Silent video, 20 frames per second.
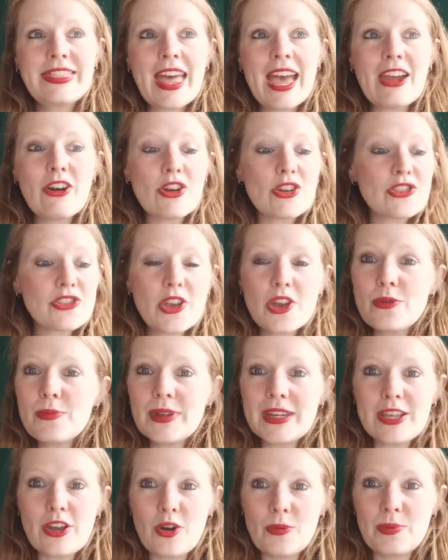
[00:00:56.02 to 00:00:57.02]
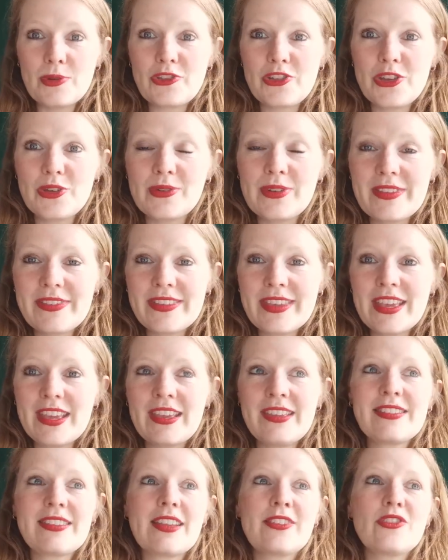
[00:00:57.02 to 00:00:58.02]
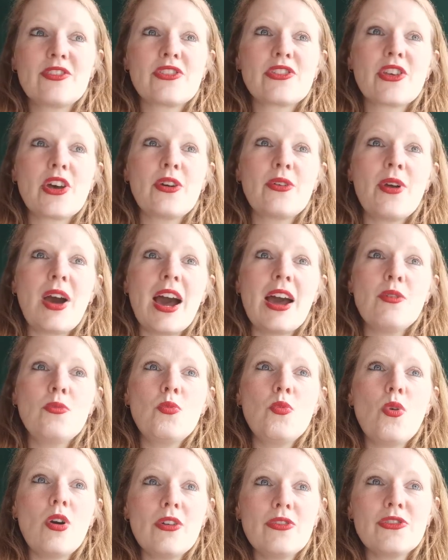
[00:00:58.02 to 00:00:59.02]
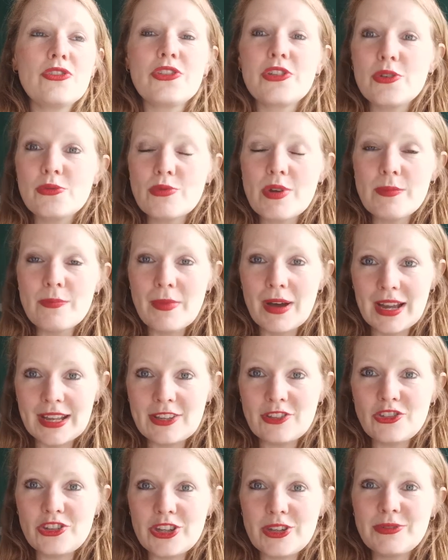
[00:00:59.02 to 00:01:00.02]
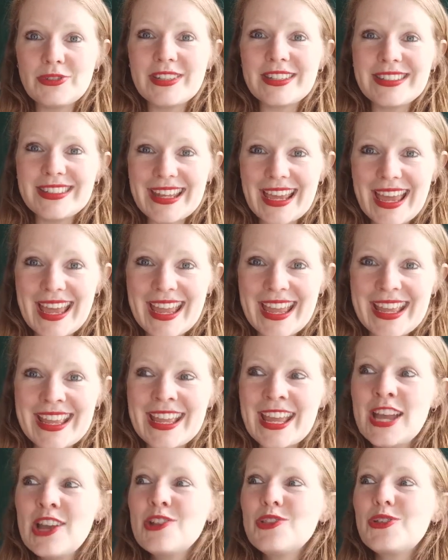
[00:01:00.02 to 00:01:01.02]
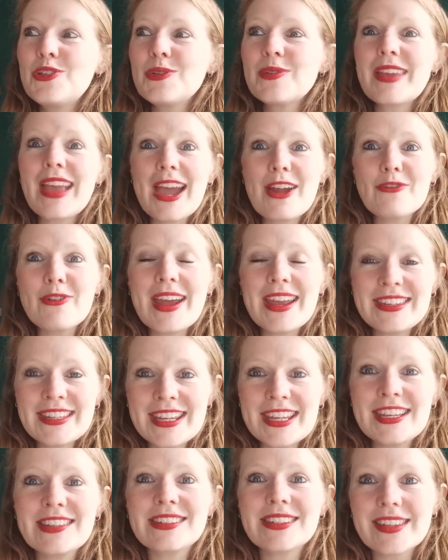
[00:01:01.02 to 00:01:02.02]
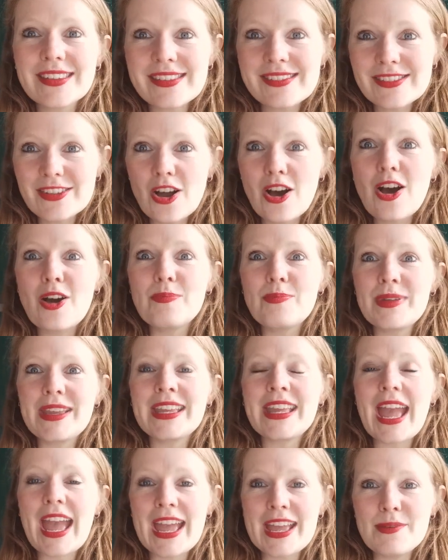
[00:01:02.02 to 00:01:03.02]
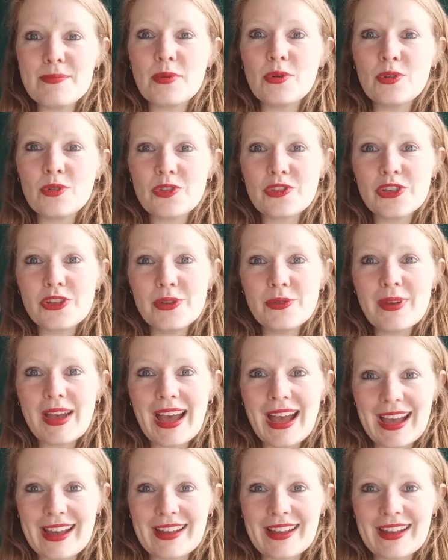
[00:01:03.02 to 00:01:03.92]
There are so many opportunities. And so I want to remind you today to get ready to start being able to